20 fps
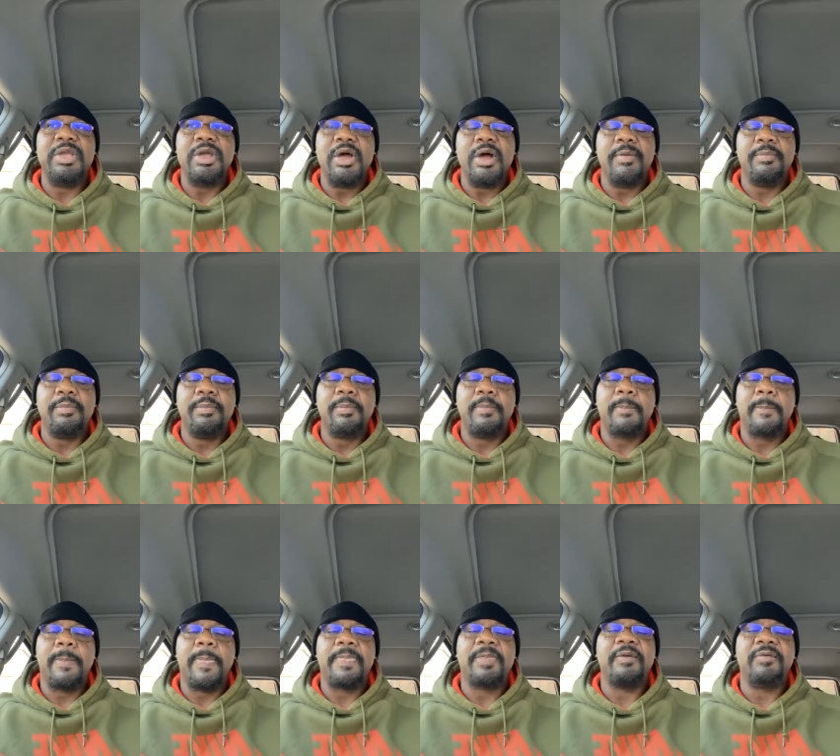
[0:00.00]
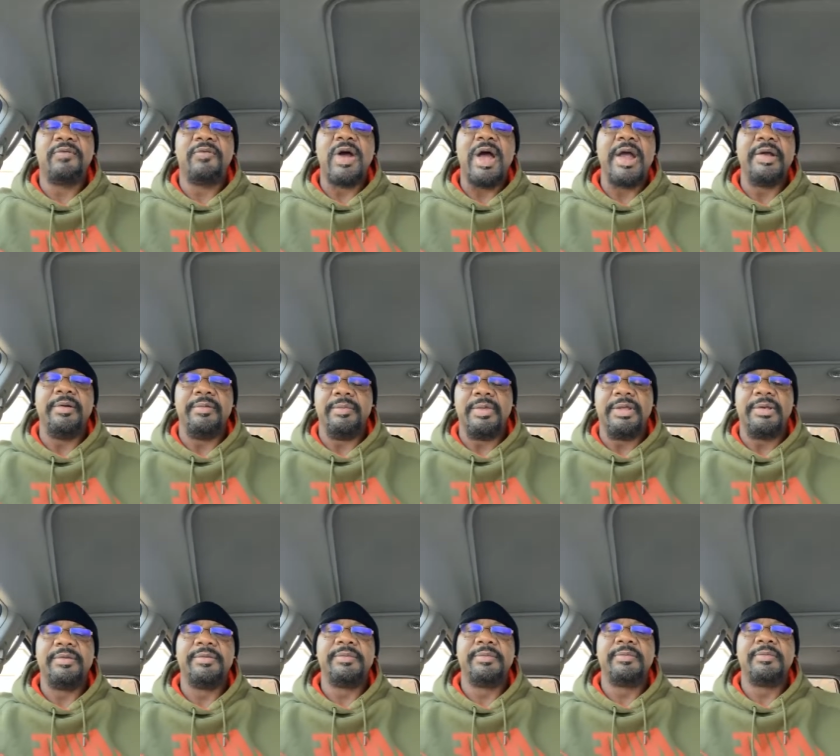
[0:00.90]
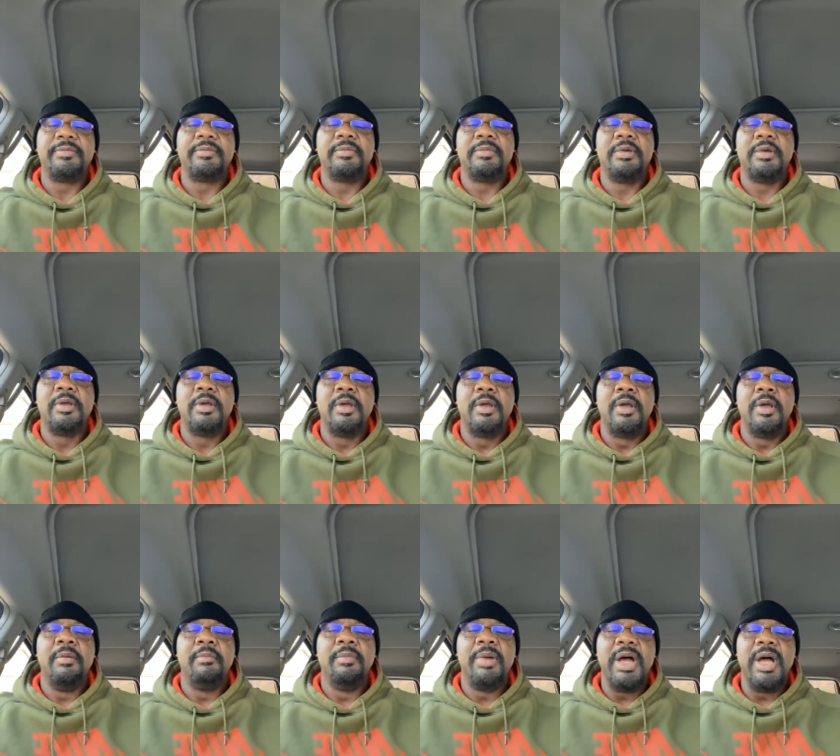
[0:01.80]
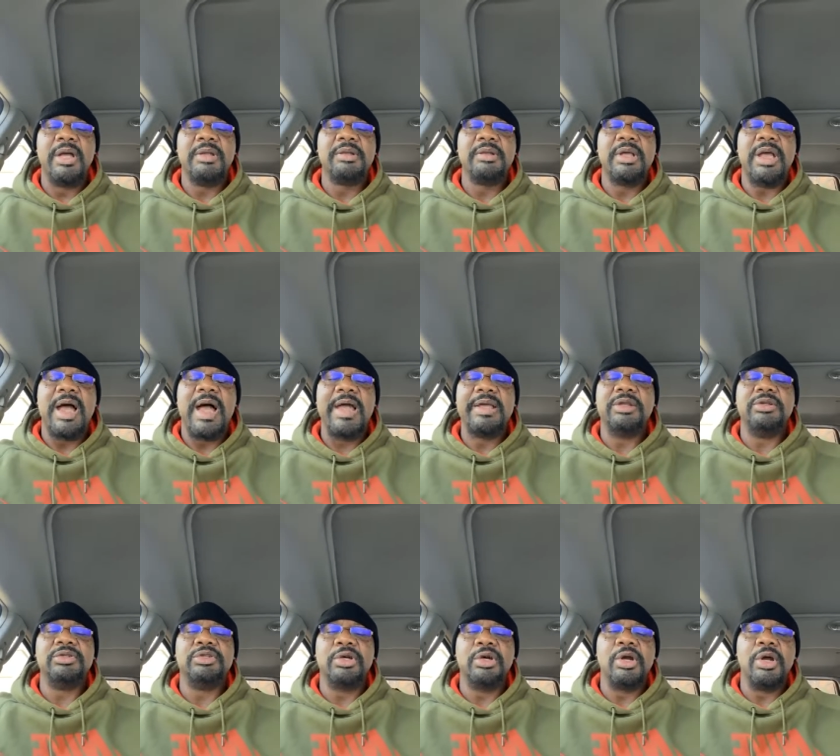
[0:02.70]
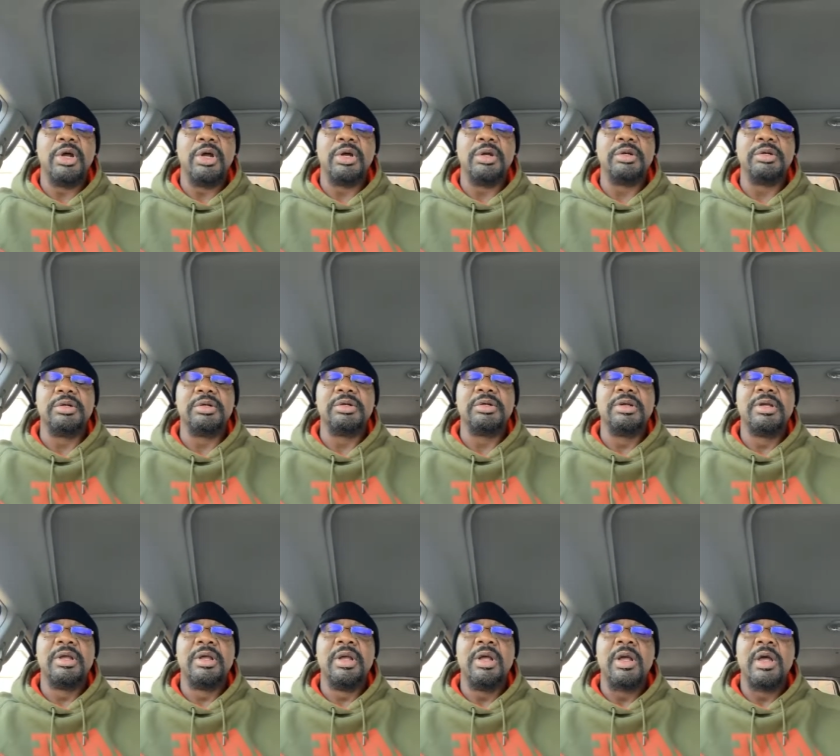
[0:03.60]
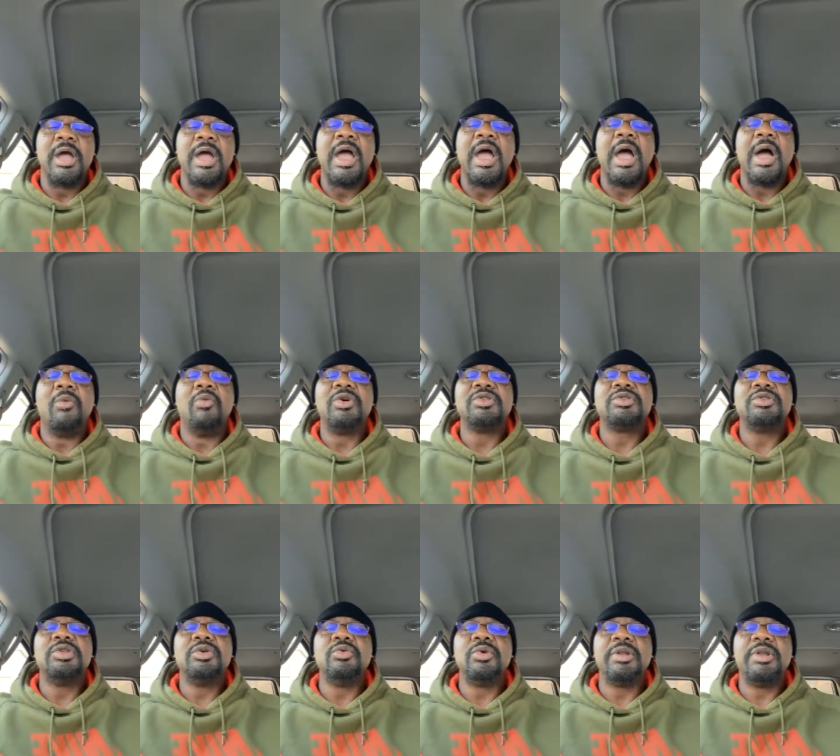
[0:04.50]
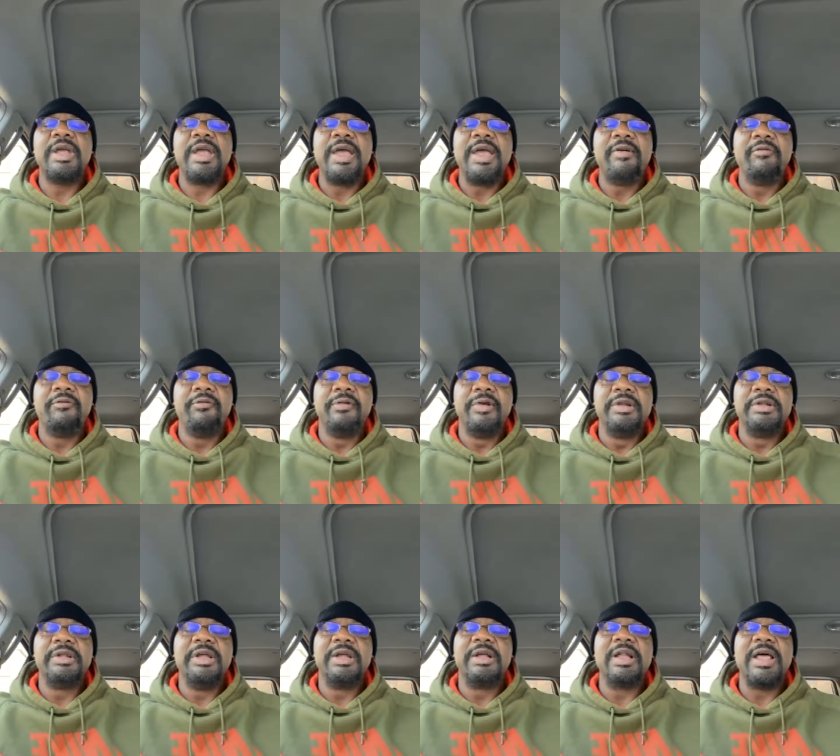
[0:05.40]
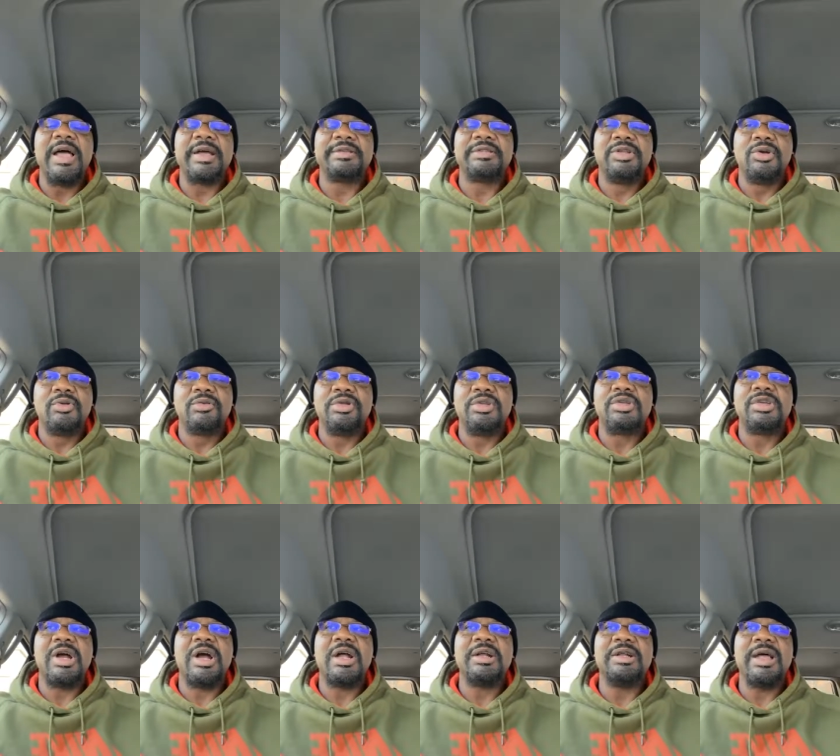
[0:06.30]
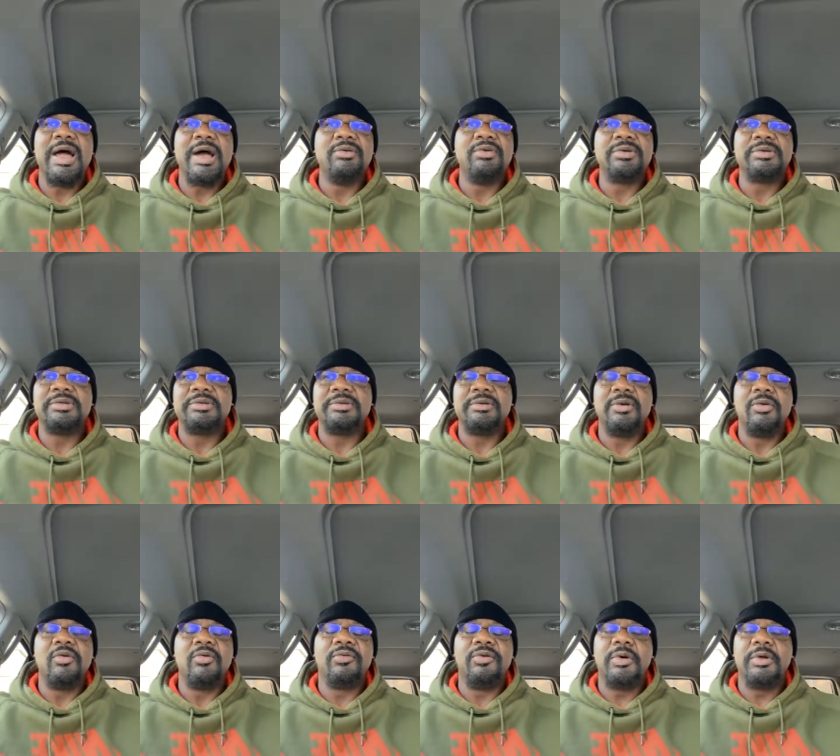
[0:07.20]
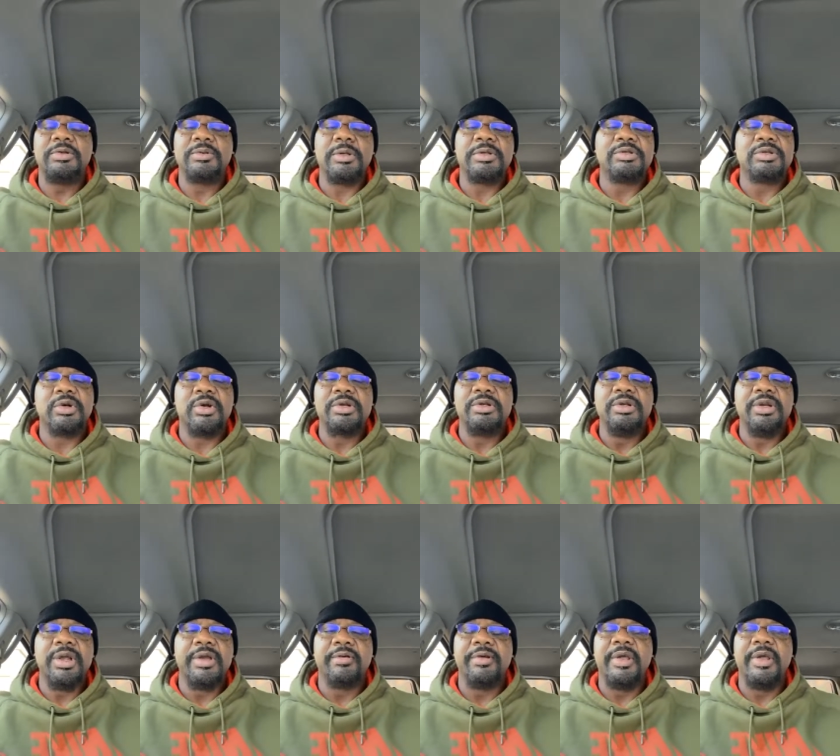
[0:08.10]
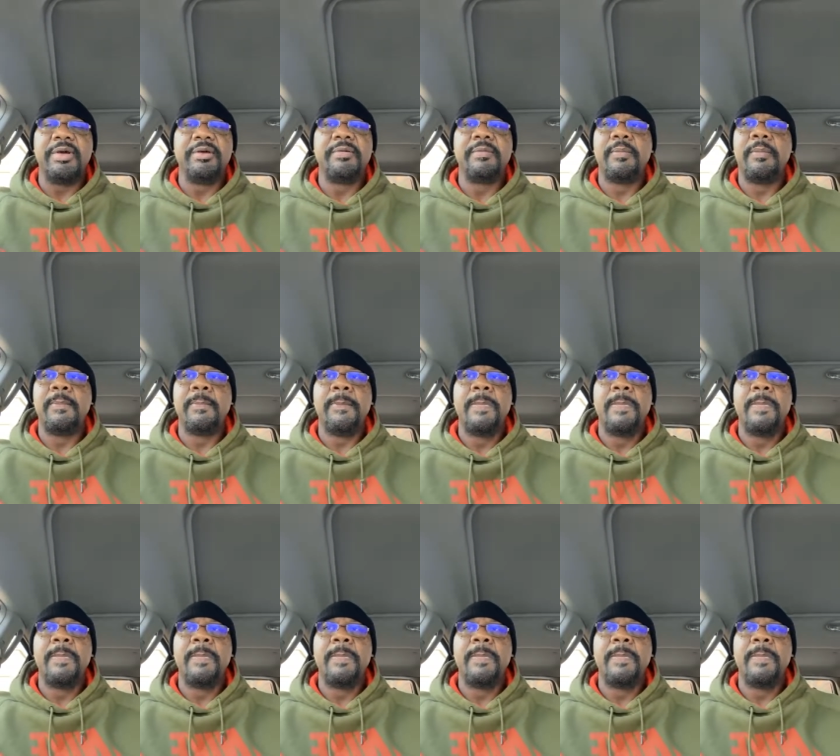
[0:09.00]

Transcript: me up to fire me. But I, in turn, was doing everything. Long story short, I was over a certain area